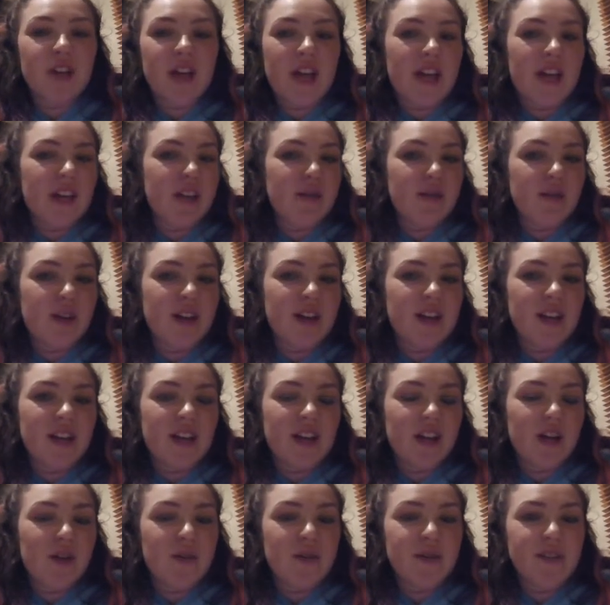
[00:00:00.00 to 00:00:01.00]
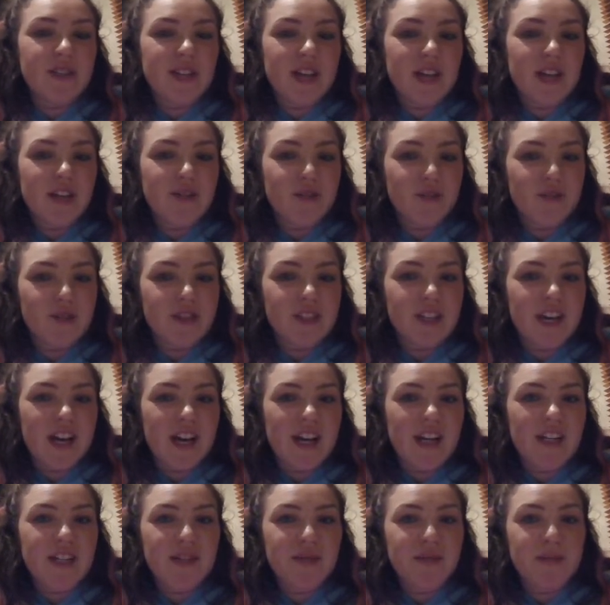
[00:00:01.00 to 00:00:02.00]
anyway, like I always get
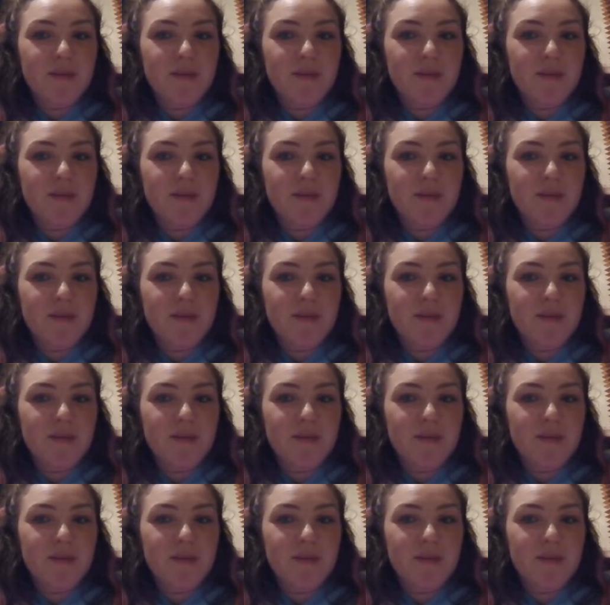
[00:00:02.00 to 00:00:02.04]
tongue-tied,